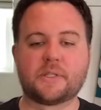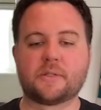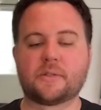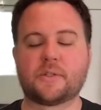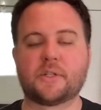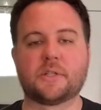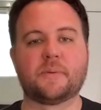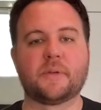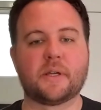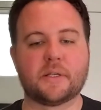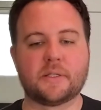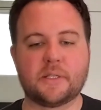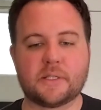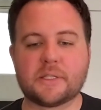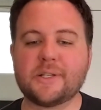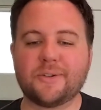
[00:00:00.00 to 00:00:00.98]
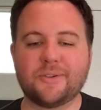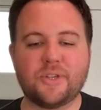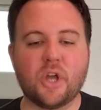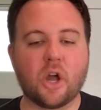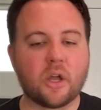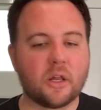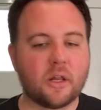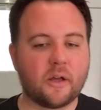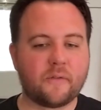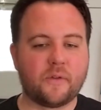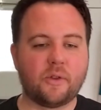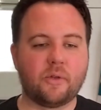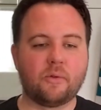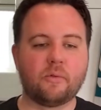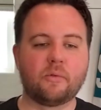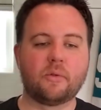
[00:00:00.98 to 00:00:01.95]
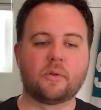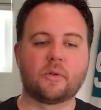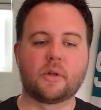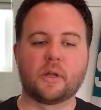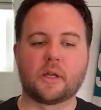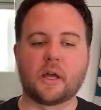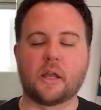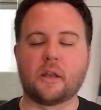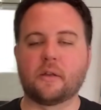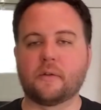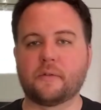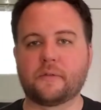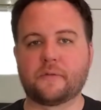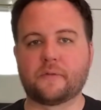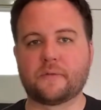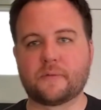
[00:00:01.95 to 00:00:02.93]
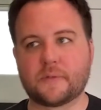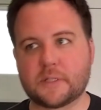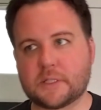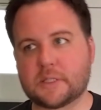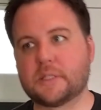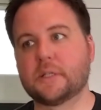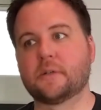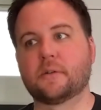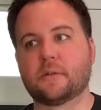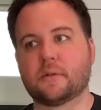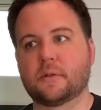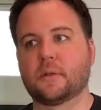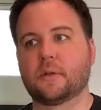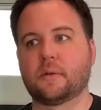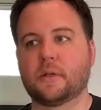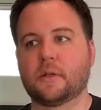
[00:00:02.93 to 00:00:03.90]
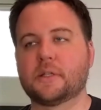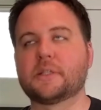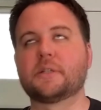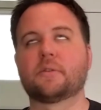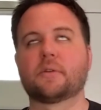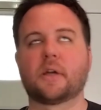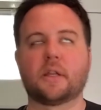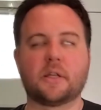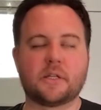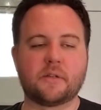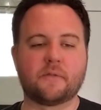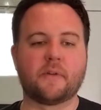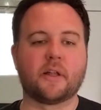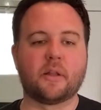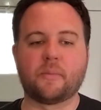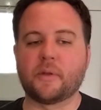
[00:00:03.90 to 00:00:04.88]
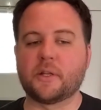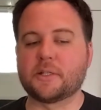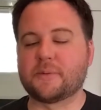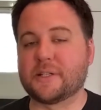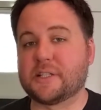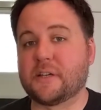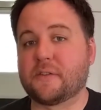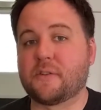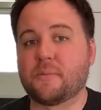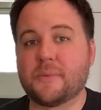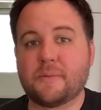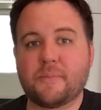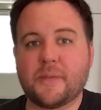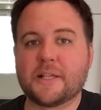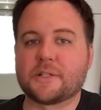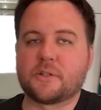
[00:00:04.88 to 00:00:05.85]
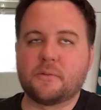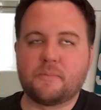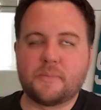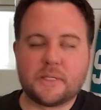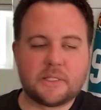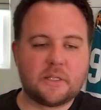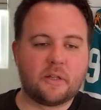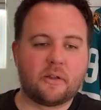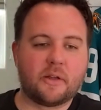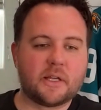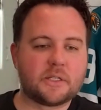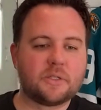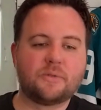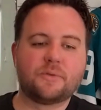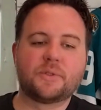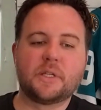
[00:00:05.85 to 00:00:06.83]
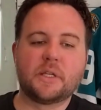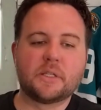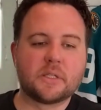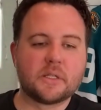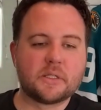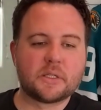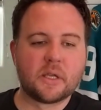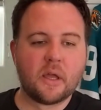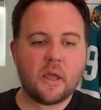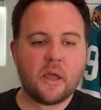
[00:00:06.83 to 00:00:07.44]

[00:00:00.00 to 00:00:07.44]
just because he's still young enough and you can kind of still, he's still kind of developing, especially after basically missing the last 2 seasons.